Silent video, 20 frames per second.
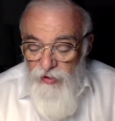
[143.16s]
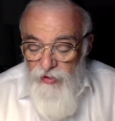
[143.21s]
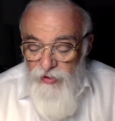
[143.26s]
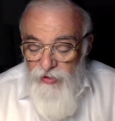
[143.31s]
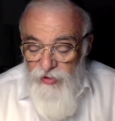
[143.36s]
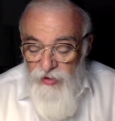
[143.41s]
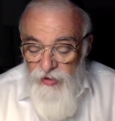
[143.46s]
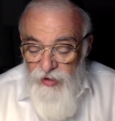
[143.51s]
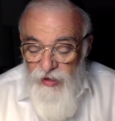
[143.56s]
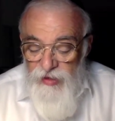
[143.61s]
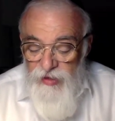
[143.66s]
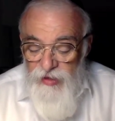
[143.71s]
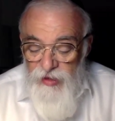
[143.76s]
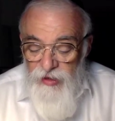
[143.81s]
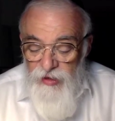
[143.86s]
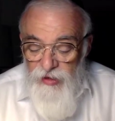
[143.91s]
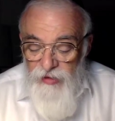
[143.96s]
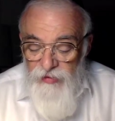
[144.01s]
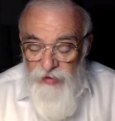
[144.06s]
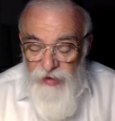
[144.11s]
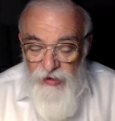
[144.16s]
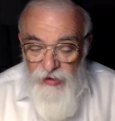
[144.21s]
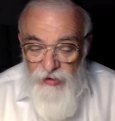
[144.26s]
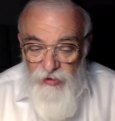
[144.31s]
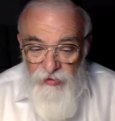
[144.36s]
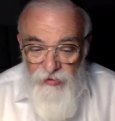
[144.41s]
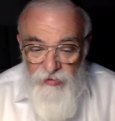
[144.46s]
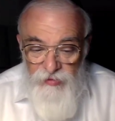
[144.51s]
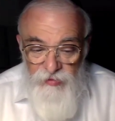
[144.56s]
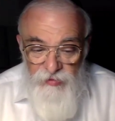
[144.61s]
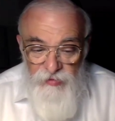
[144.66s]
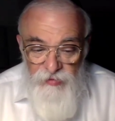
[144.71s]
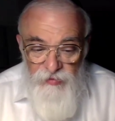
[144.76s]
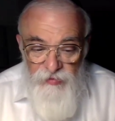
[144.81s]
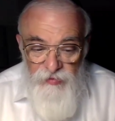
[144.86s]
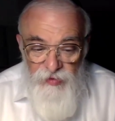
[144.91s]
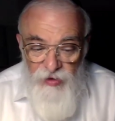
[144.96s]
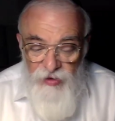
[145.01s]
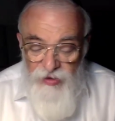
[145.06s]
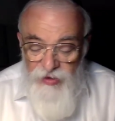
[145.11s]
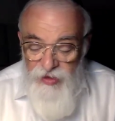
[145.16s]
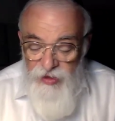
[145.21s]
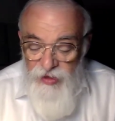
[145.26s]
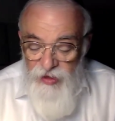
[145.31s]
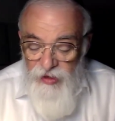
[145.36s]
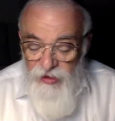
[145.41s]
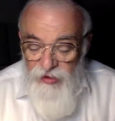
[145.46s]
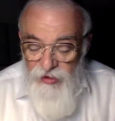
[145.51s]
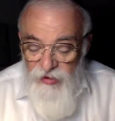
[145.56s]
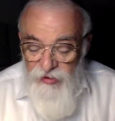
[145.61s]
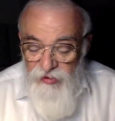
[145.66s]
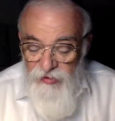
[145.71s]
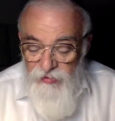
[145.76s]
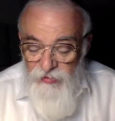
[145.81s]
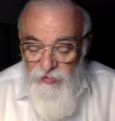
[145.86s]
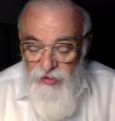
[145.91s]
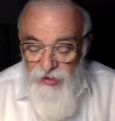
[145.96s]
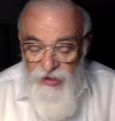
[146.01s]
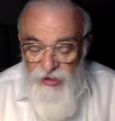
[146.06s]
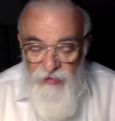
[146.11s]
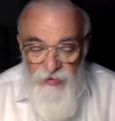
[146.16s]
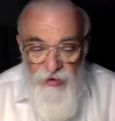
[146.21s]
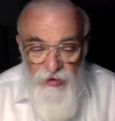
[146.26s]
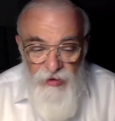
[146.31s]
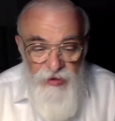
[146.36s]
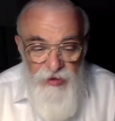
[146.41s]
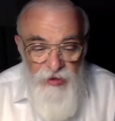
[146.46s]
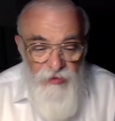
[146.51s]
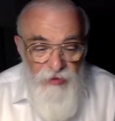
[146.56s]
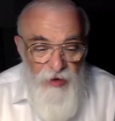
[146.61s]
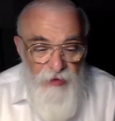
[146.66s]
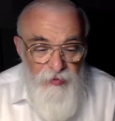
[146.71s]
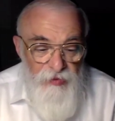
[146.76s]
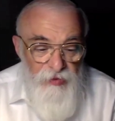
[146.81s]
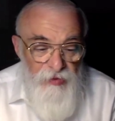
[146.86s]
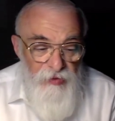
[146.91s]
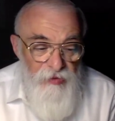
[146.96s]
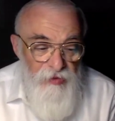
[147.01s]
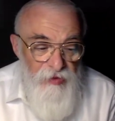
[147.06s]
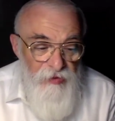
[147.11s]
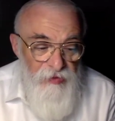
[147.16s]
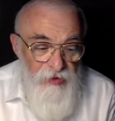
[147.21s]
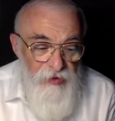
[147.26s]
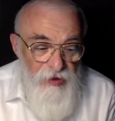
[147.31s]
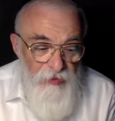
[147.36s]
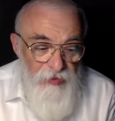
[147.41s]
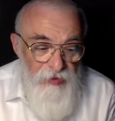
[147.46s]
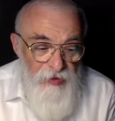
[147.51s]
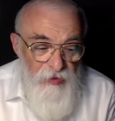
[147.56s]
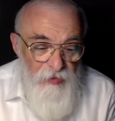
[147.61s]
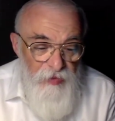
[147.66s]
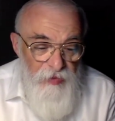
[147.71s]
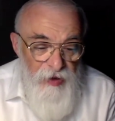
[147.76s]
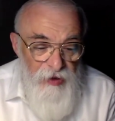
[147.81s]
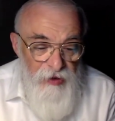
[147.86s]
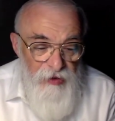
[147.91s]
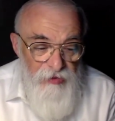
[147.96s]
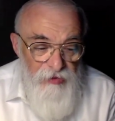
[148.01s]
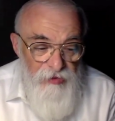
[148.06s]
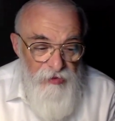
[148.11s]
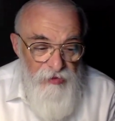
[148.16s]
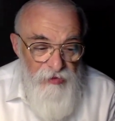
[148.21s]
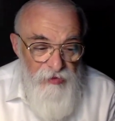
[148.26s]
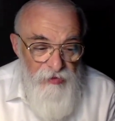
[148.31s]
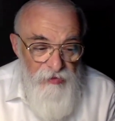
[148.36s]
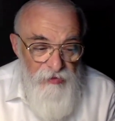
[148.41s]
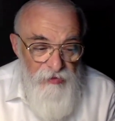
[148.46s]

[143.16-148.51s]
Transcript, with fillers: So that's the unit of Echad. V'oz nikra b'shem So, up to the top of the page.